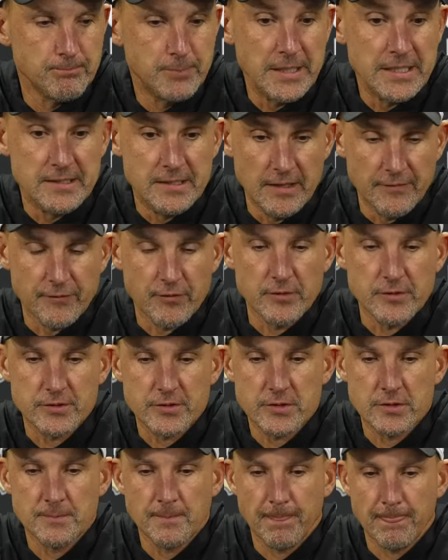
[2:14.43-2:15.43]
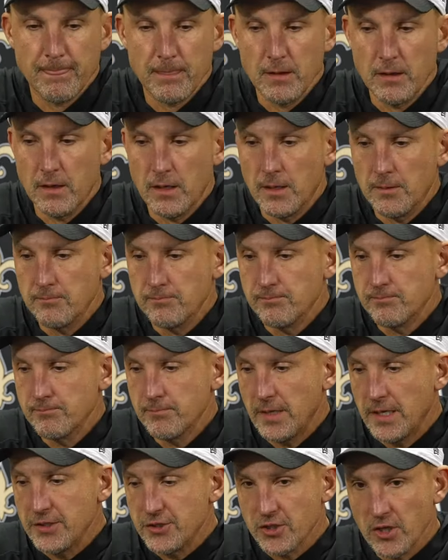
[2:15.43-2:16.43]
big difference. Um,
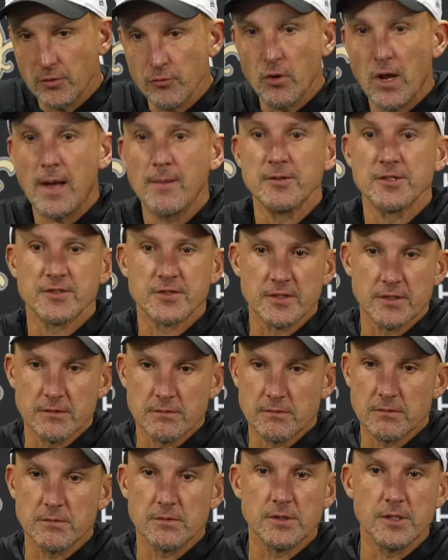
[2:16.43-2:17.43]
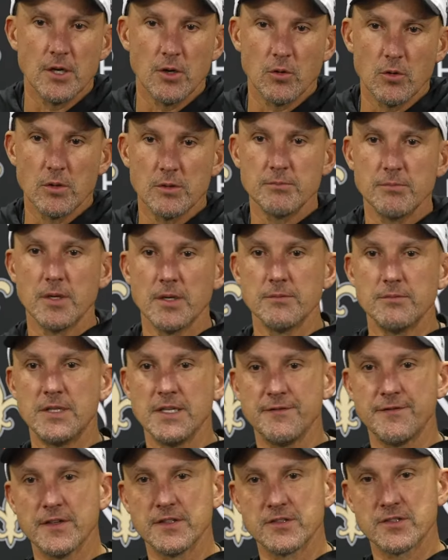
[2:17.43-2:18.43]
A'Shawn Robinson, you know, a, a
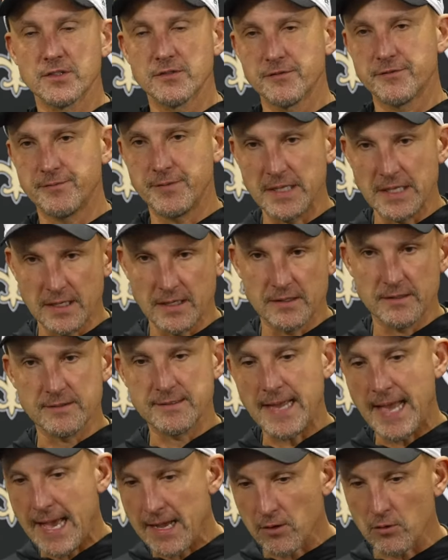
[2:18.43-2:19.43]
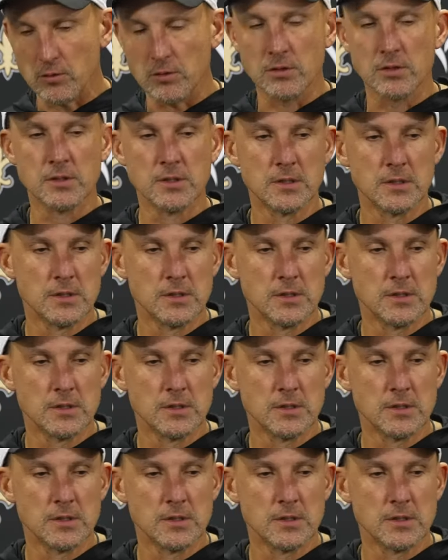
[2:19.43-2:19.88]
defensive end tackle.